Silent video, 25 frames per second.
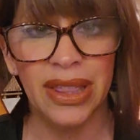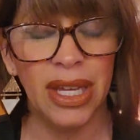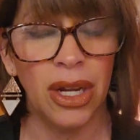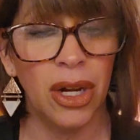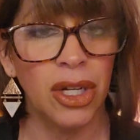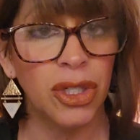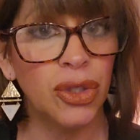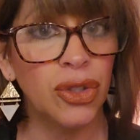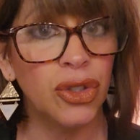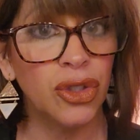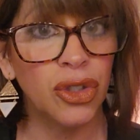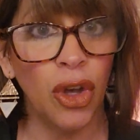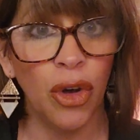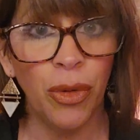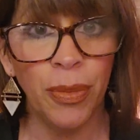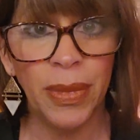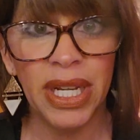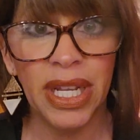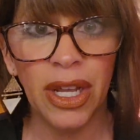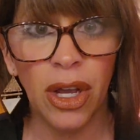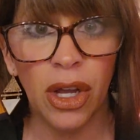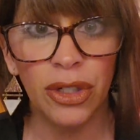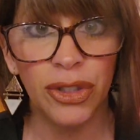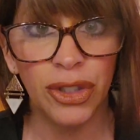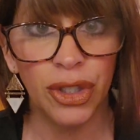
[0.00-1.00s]
There are so
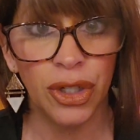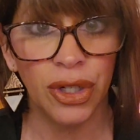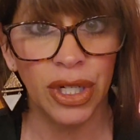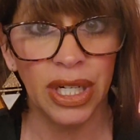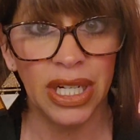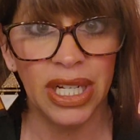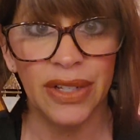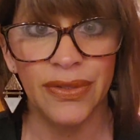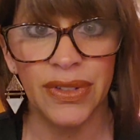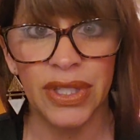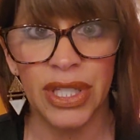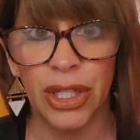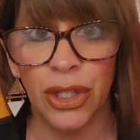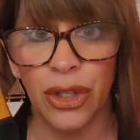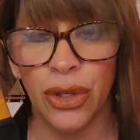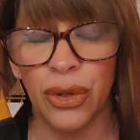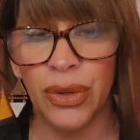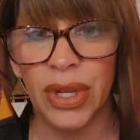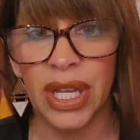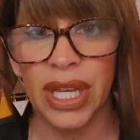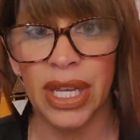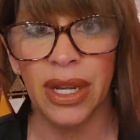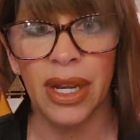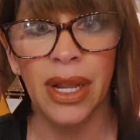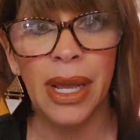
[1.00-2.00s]
many alternatives that you
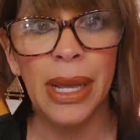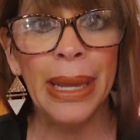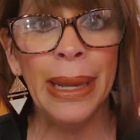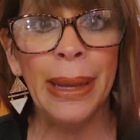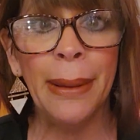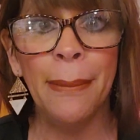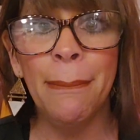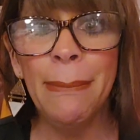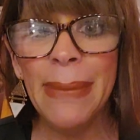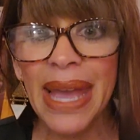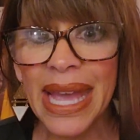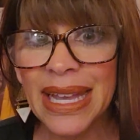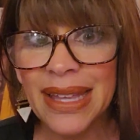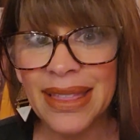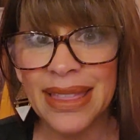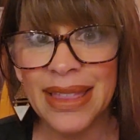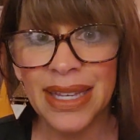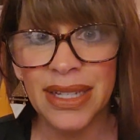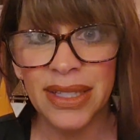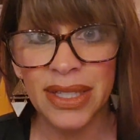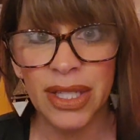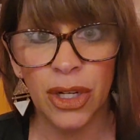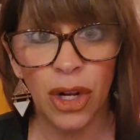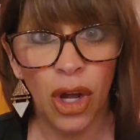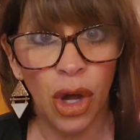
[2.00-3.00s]
can make
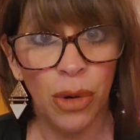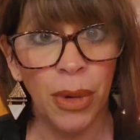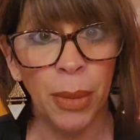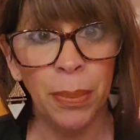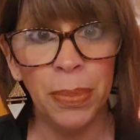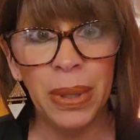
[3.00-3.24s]
things at home.